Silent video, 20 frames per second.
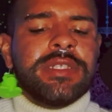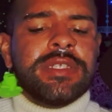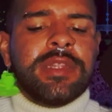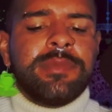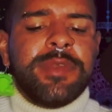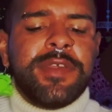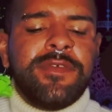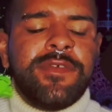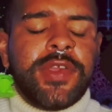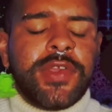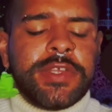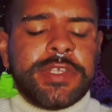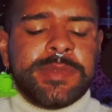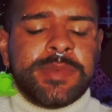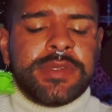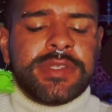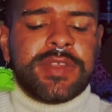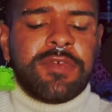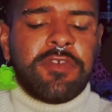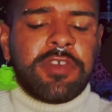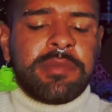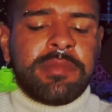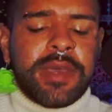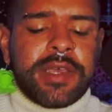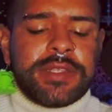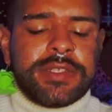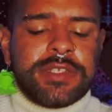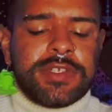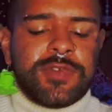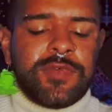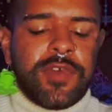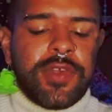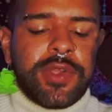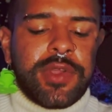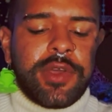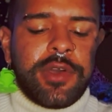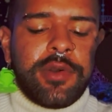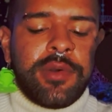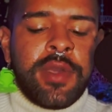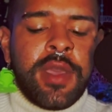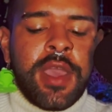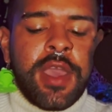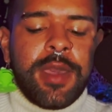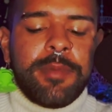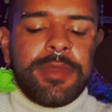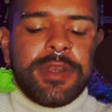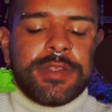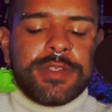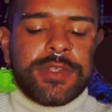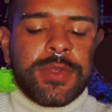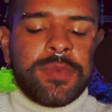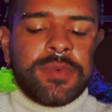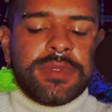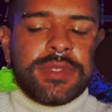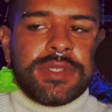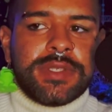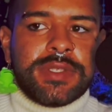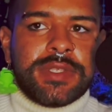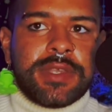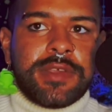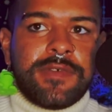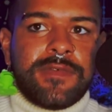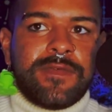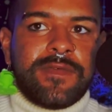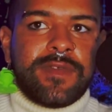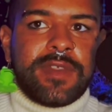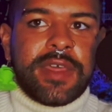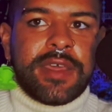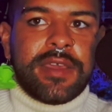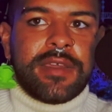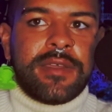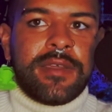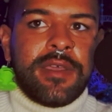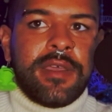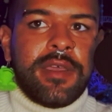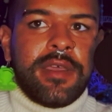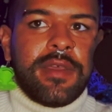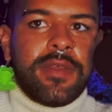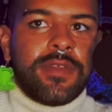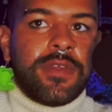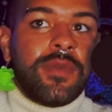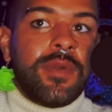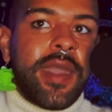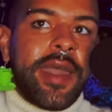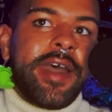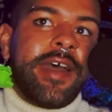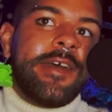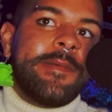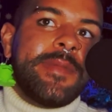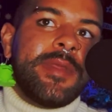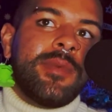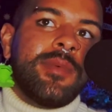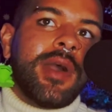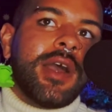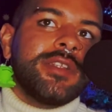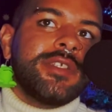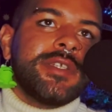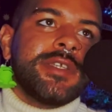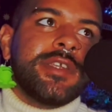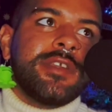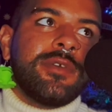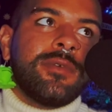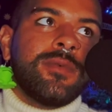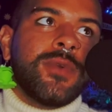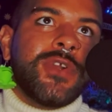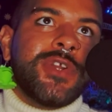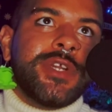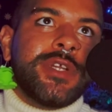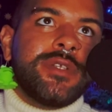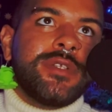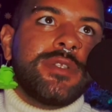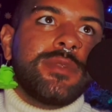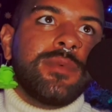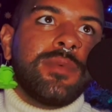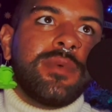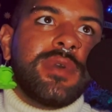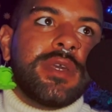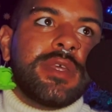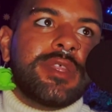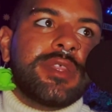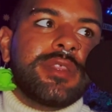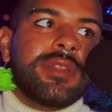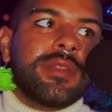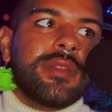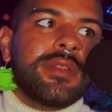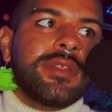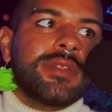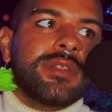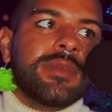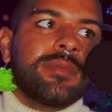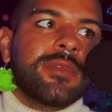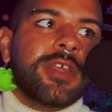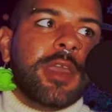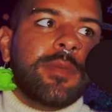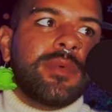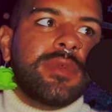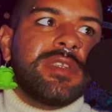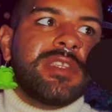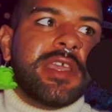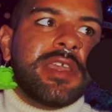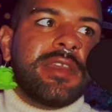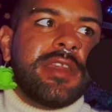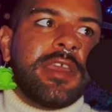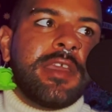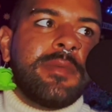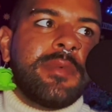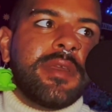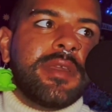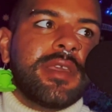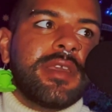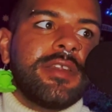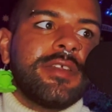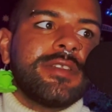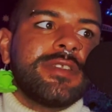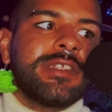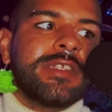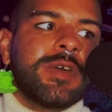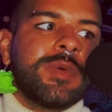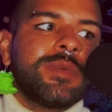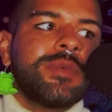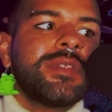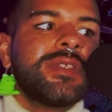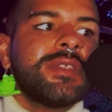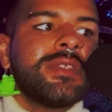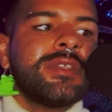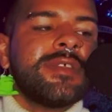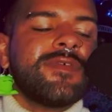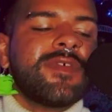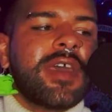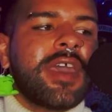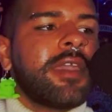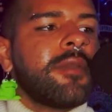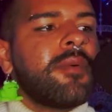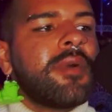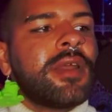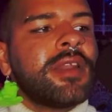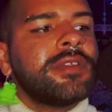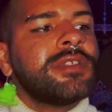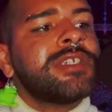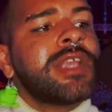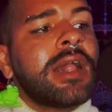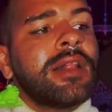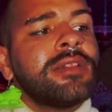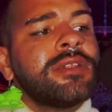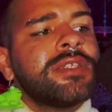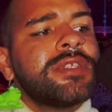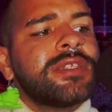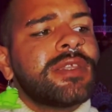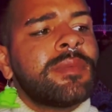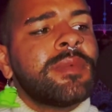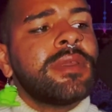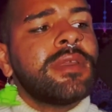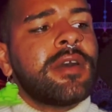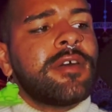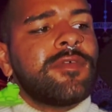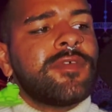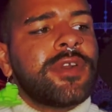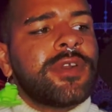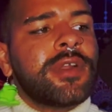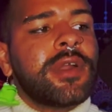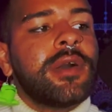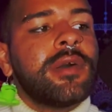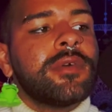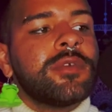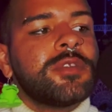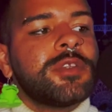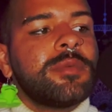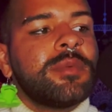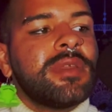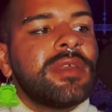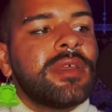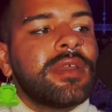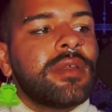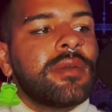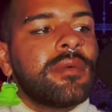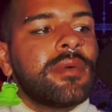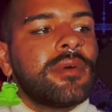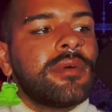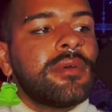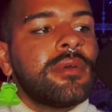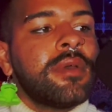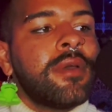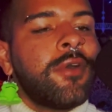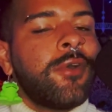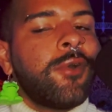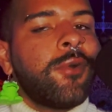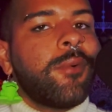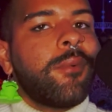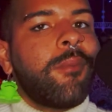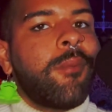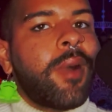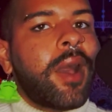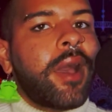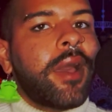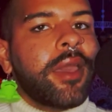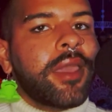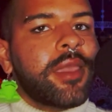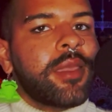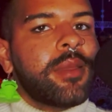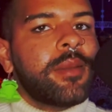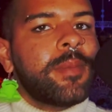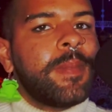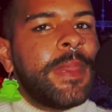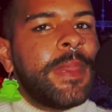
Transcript: going to be a very specific message, Virgo, but it's almost as if, like, you have been watching your words with some type of dynamic. And it's almost as if I want to challenge some of y'all, Virgo, to be like, well, why?